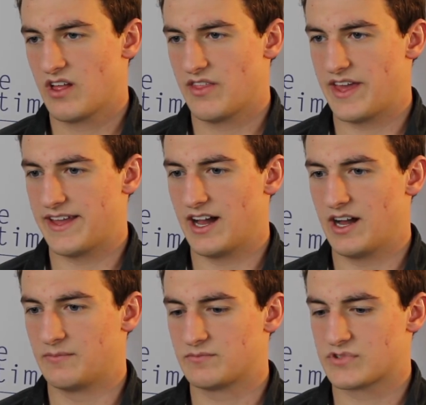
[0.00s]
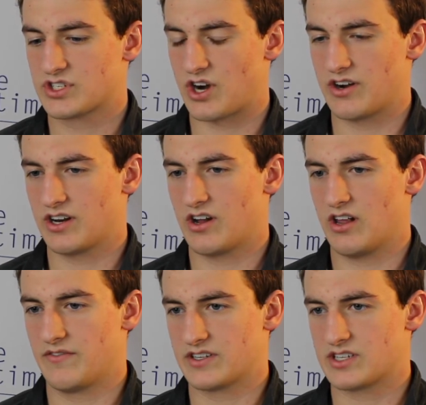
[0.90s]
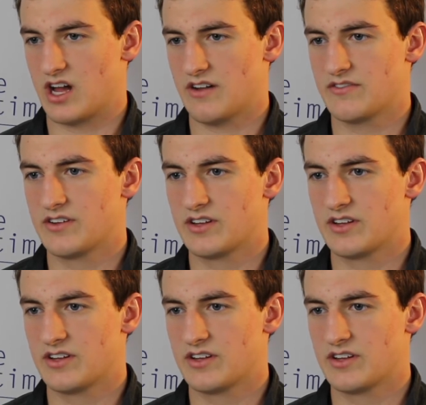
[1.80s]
They started all of us off.